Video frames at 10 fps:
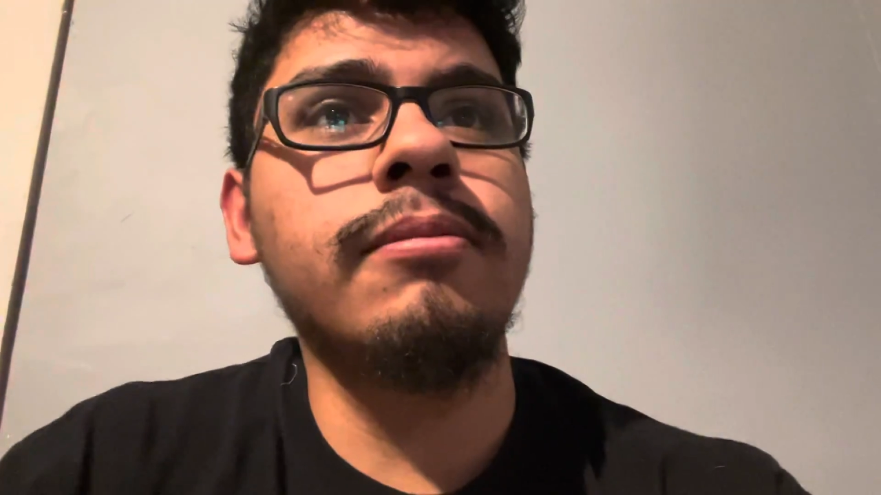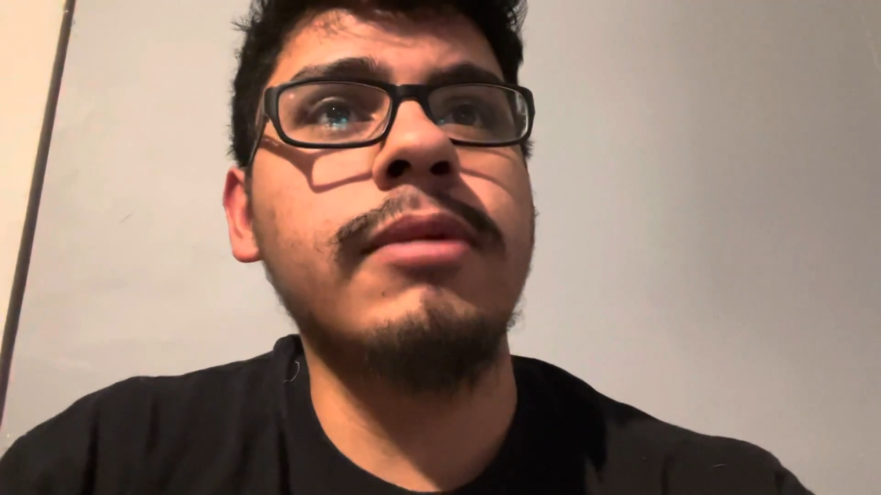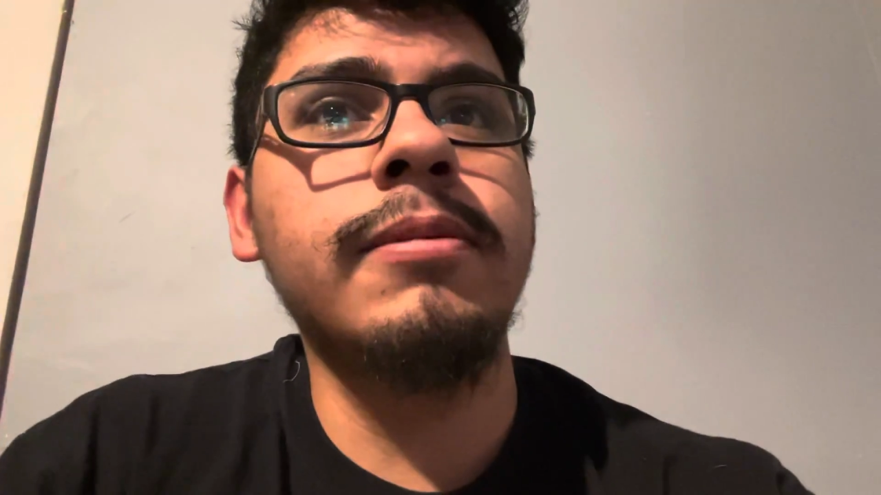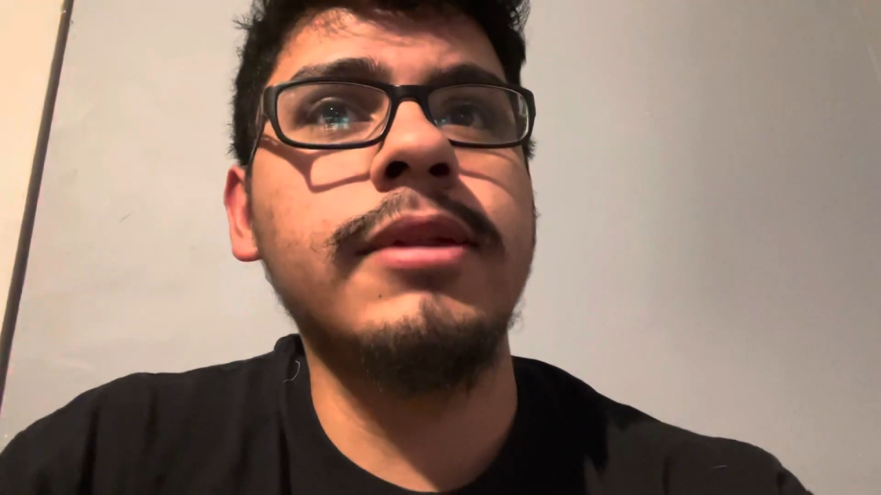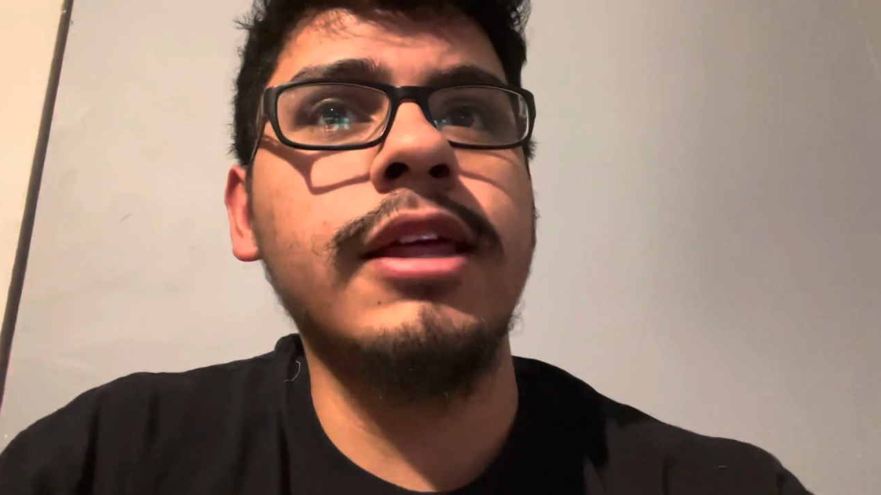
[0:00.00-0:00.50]

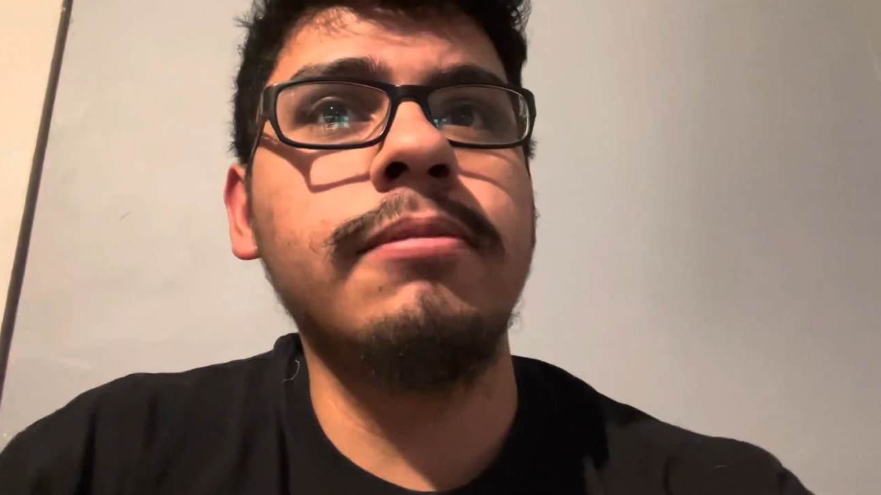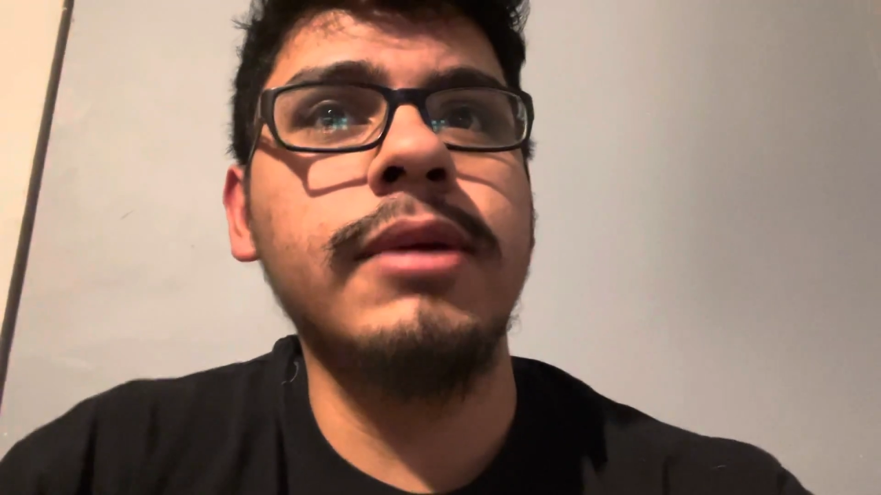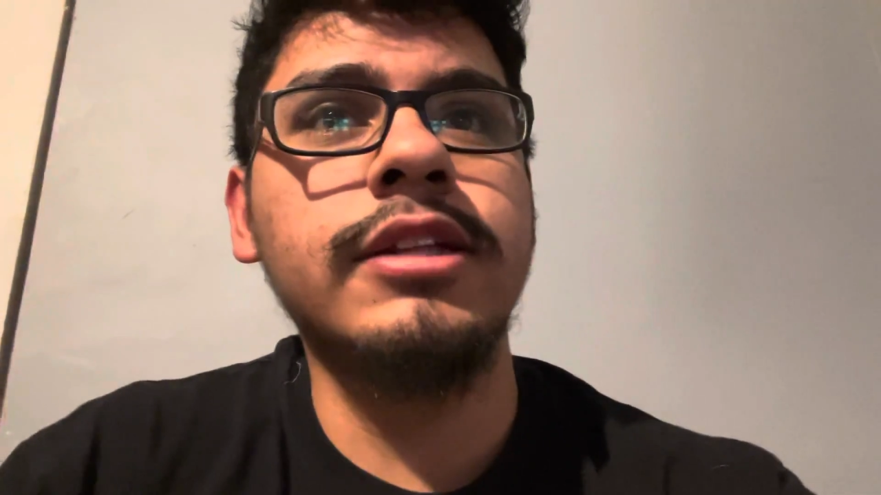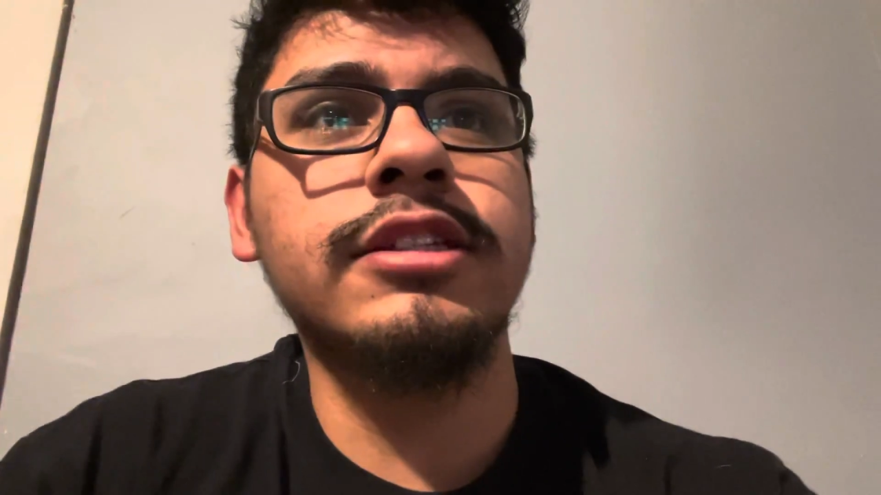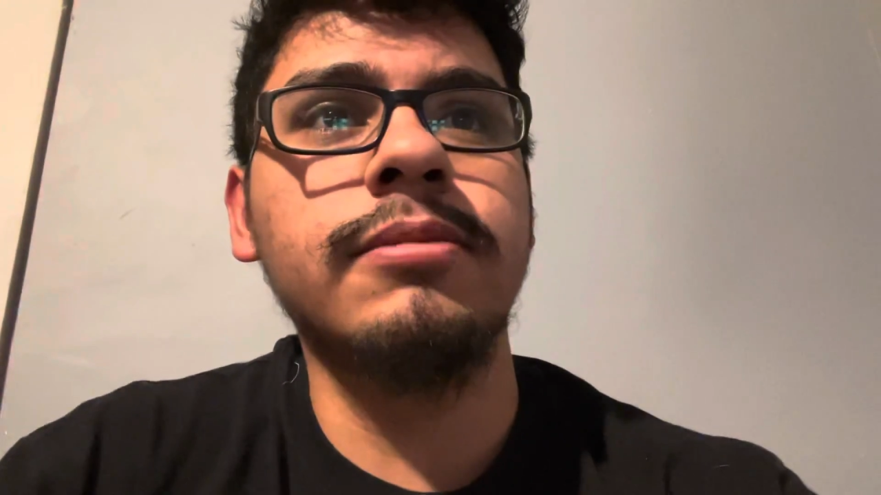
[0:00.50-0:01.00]
maybe they
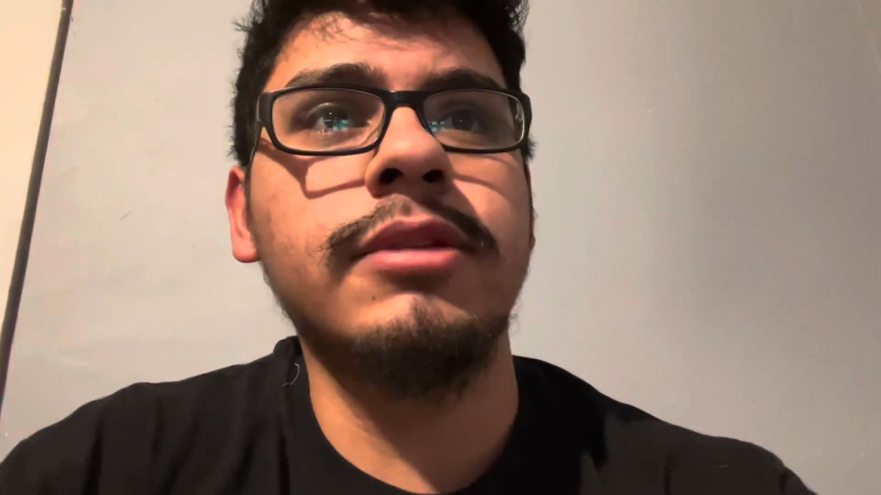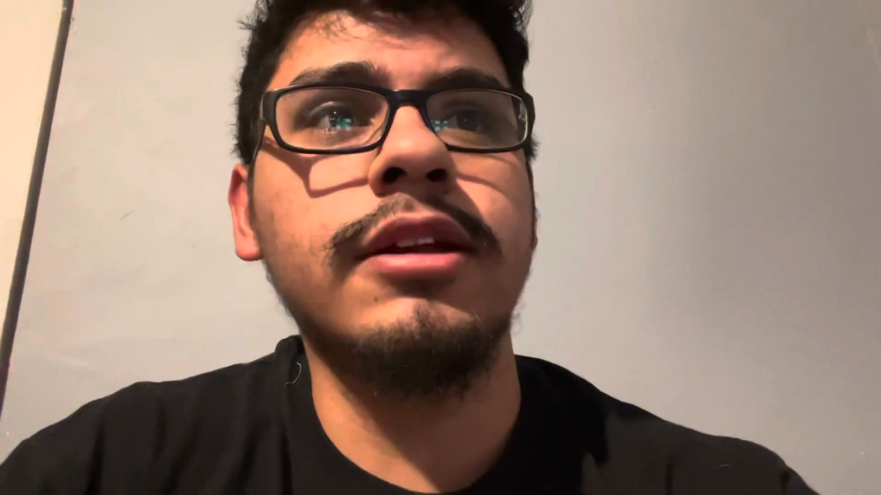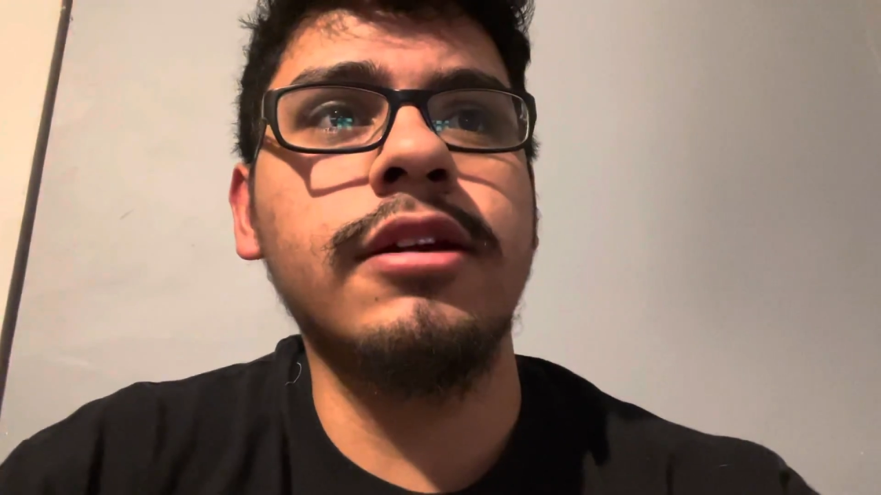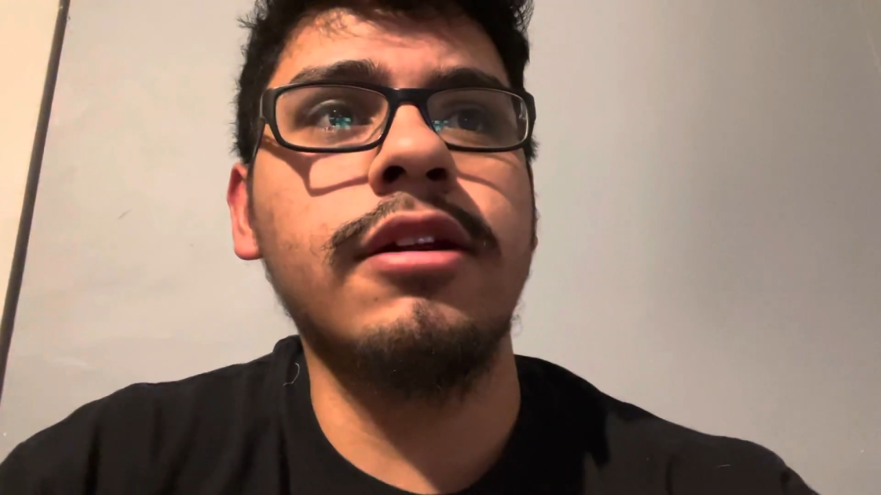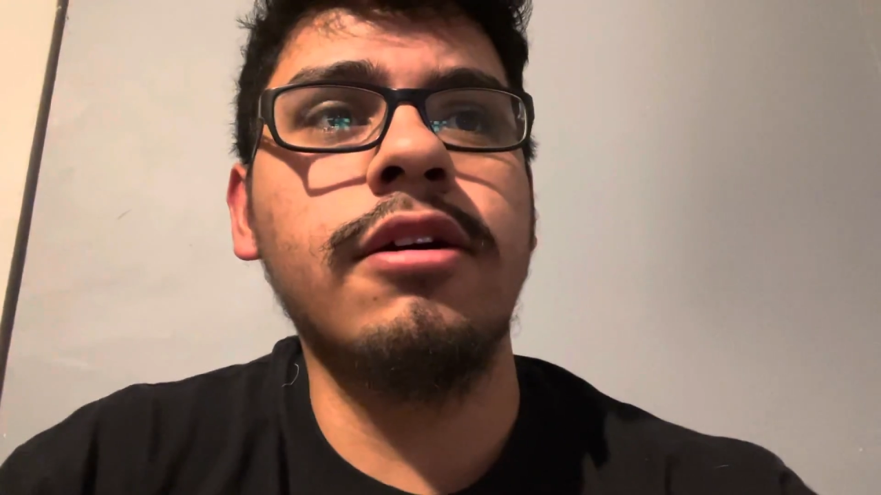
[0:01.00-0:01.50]
mean
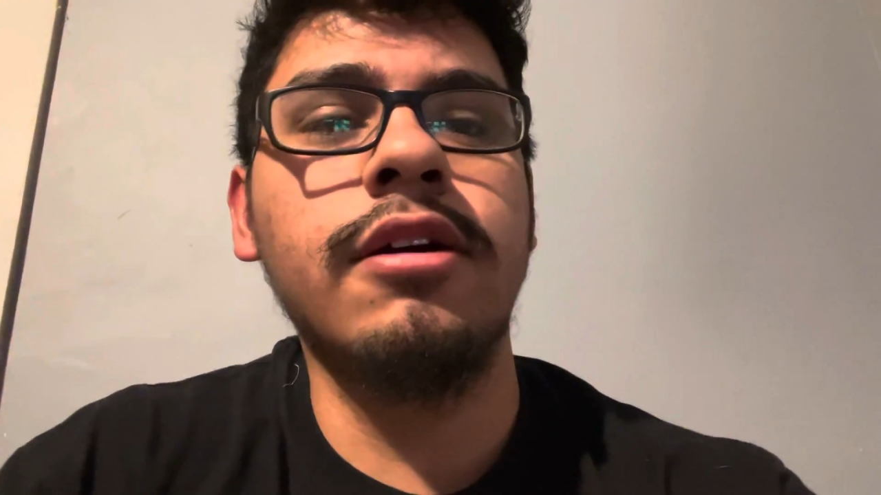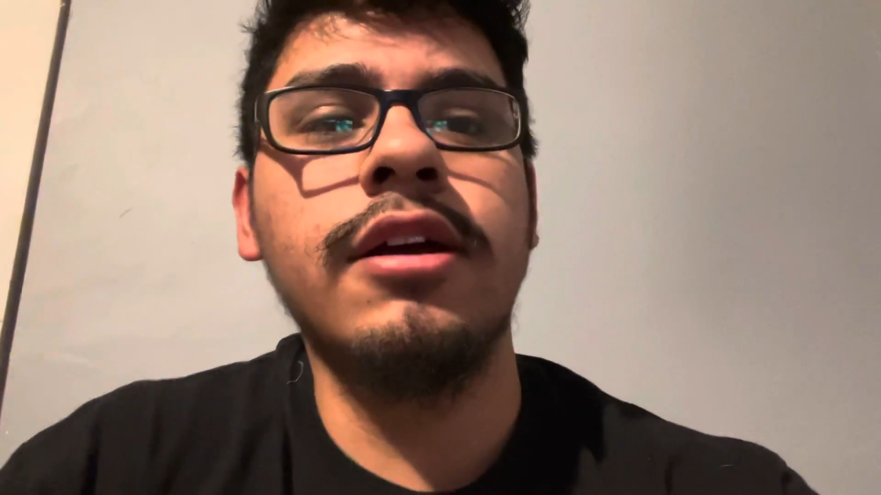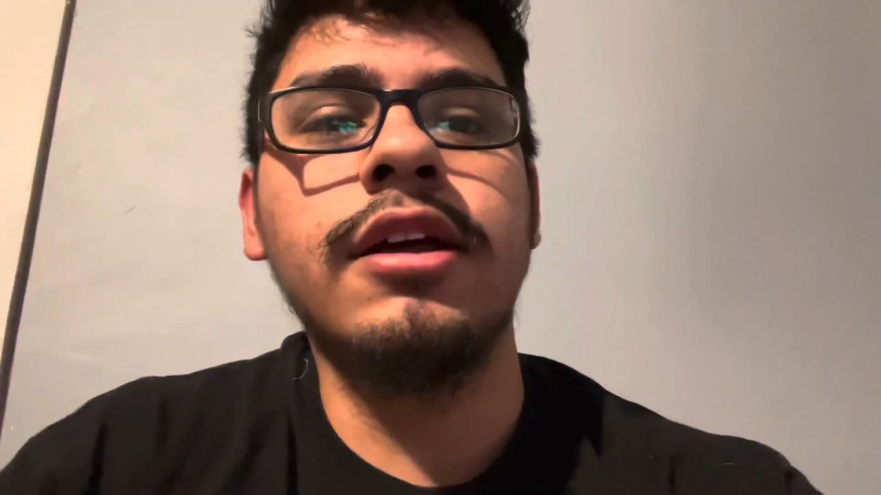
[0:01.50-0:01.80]
something,